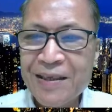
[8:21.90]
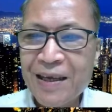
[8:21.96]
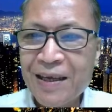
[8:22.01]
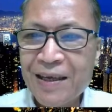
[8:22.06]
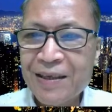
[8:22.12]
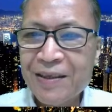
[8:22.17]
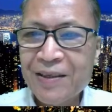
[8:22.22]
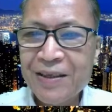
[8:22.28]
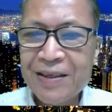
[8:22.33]

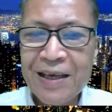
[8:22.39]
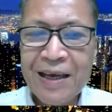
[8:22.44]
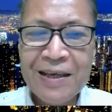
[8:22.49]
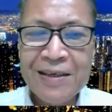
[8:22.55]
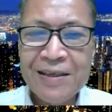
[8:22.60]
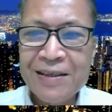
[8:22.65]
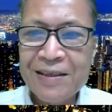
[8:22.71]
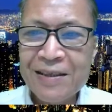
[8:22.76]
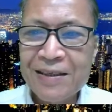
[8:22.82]
the
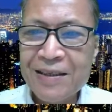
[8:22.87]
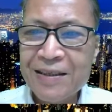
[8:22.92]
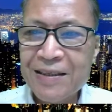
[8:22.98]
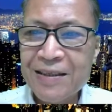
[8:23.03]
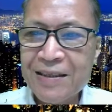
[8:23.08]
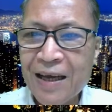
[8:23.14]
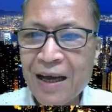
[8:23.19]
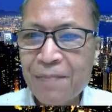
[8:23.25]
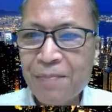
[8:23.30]
tenants
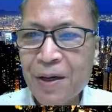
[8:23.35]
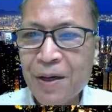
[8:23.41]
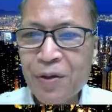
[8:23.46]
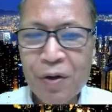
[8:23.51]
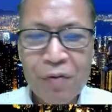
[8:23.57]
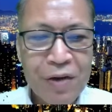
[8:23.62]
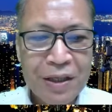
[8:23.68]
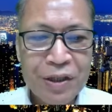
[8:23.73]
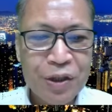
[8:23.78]
about your
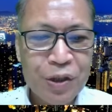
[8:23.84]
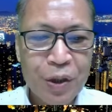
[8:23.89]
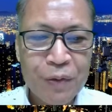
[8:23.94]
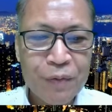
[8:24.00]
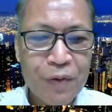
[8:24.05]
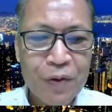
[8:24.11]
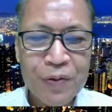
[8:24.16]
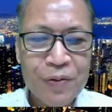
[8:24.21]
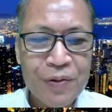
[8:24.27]
restaurant
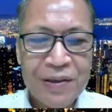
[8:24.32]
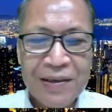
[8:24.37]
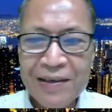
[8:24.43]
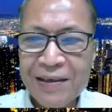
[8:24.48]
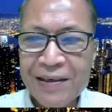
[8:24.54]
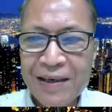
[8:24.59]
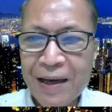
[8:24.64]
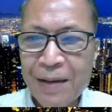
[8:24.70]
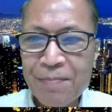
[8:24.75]

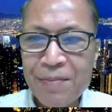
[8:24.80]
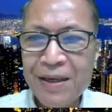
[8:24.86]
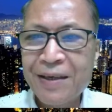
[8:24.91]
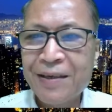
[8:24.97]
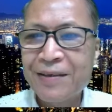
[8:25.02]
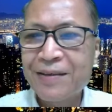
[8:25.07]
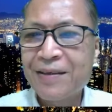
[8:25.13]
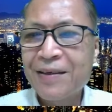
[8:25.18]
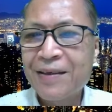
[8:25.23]
won't admit
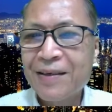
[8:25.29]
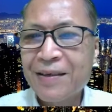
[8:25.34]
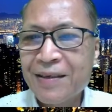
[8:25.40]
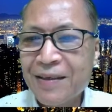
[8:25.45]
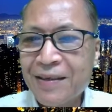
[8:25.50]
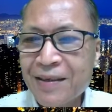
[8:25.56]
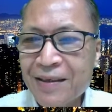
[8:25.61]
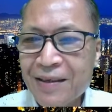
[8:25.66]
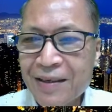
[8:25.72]

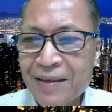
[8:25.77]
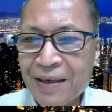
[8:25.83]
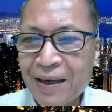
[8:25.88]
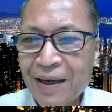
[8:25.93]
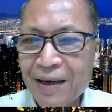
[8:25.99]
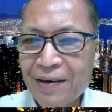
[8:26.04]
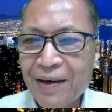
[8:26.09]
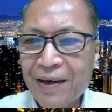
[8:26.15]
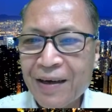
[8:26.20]

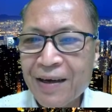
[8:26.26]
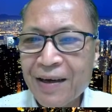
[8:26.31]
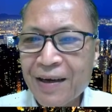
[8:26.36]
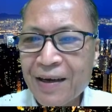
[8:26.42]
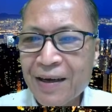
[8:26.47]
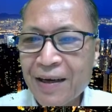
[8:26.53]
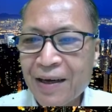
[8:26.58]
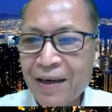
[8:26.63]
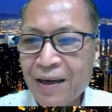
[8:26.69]

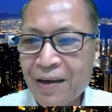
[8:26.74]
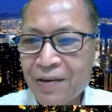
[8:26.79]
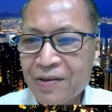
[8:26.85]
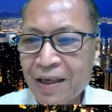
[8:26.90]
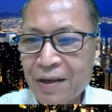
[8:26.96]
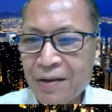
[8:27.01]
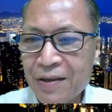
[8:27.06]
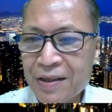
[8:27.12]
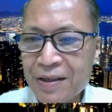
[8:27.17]

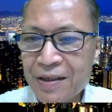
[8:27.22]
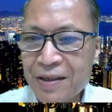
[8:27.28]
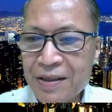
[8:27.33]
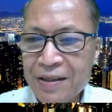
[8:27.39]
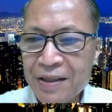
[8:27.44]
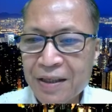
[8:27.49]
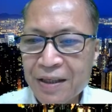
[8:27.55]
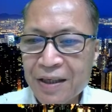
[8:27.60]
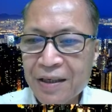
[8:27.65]
outside
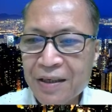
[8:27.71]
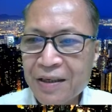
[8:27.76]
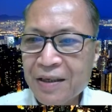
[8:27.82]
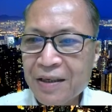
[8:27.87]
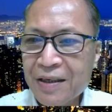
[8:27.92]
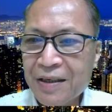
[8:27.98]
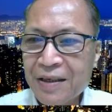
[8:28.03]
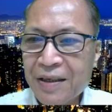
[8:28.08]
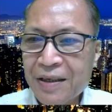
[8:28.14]

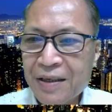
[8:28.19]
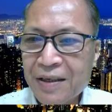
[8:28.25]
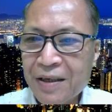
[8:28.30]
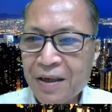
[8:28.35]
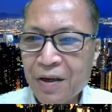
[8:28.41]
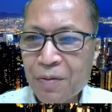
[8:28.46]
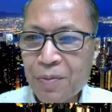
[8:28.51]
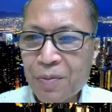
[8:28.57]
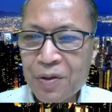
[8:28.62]
sitting
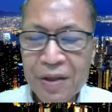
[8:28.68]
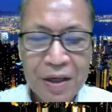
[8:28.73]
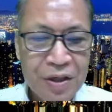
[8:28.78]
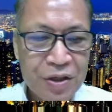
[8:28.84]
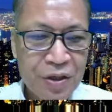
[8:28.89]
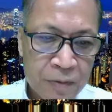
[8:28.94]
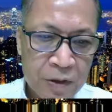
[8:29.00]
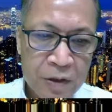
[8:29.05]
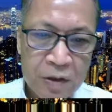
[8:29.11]

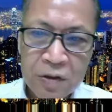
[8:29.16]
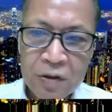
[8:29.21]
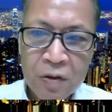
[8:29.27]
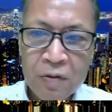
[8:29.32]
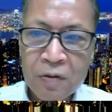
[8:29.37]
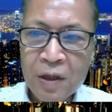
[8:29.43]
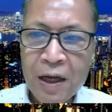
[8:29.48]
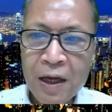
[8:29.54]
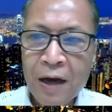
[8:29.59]
accommodation, because
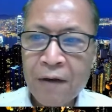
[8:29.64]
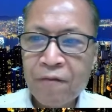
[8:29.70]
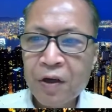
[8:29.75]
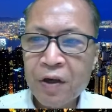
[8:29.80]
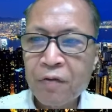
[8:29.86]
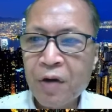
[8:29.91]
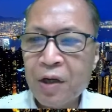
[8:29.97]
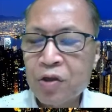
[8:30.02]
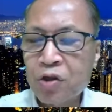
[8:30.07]
only a few
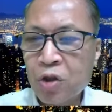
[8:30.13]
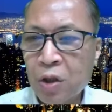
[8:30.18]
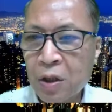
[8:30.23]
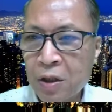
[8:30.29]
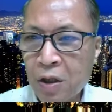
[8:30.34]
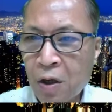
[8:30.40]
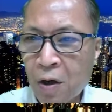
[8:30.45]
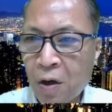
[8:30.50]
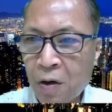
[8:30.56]
restaurants
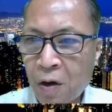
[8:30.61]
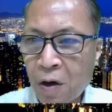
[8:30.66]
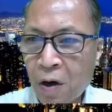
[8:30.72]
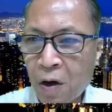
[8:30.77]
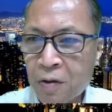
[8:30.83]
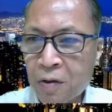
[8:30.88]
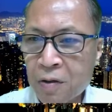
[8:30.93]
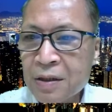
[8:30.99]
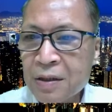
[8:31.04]
in Hong Kong
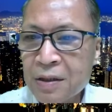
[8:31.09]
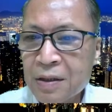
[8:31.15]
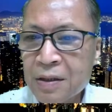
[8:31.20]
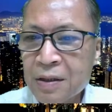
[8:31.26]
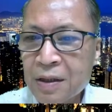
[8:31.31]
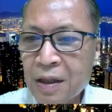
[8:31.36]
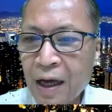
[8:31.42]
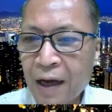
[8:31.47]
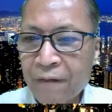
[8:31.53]

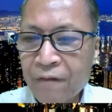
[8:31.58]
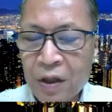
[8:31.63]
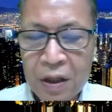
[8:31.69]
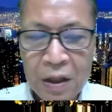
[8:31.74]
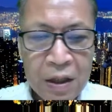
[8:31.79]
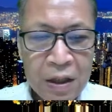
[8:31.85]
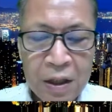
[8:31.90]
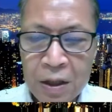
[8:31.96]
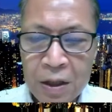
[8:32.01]
have the
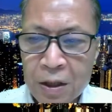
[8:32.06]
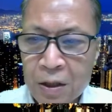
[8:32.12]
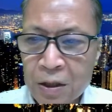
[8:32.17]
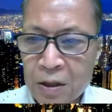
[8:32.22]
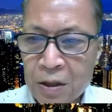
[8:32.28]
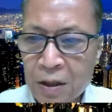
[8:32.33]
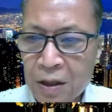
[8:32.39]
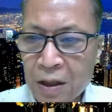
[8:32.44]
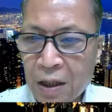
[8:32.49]

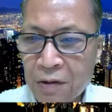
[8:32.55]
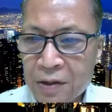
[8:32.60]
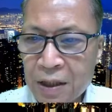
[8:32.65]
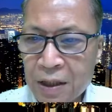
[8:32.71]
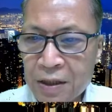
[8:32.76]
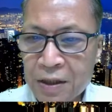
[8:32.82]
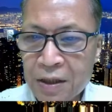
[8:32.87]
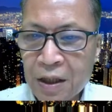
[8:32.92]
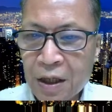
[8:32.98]
outside
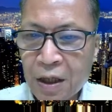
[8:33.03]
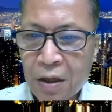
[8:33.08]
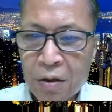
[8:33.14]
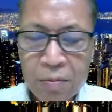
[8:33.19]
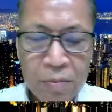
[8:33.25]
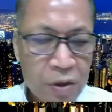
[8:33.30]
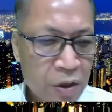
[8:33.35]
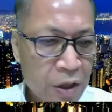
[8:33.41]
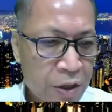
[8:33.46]
sitting
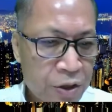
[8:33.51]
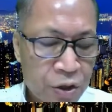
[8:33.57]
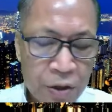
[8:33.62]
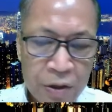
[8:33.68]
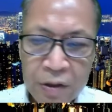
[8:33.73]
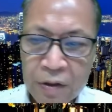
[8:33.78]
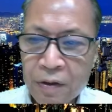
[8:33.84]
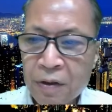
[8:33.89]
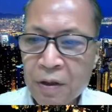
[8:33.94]

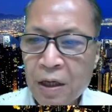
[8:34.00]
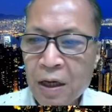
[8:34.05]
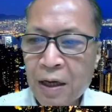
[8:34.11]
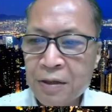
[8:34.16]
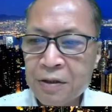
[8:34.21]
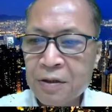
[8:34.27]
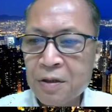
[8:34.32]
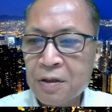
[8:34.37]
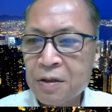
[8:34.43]
accommodation
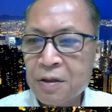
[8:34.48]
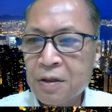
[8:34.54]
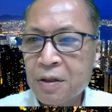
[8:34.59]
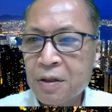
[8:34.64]
license.